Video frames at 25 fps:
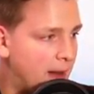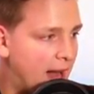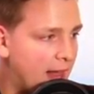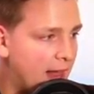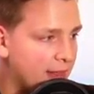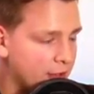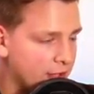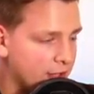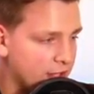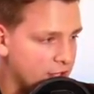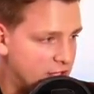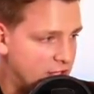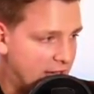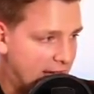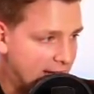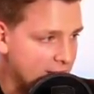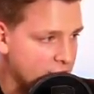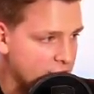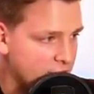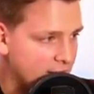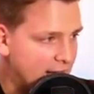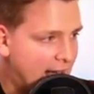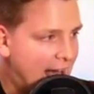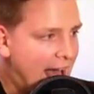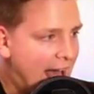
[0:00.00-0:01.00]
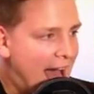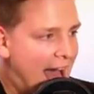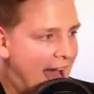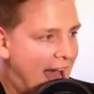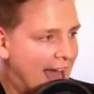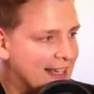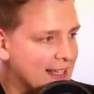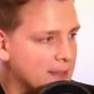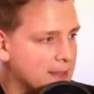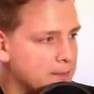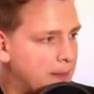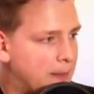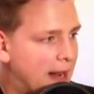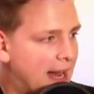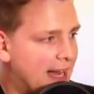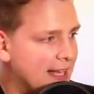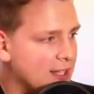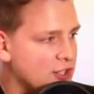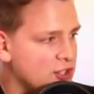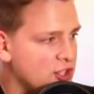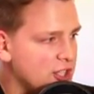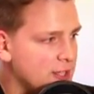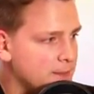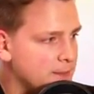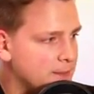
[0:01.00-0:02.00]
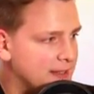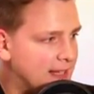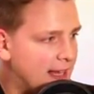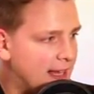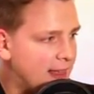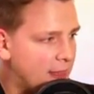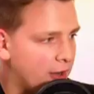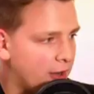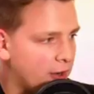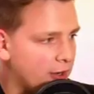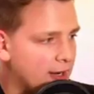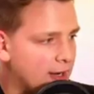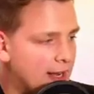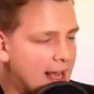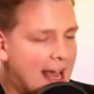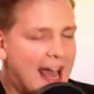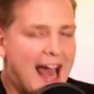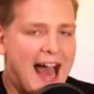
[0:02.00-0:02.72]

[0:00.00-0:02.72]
other exchange. I can buy cheap Tether.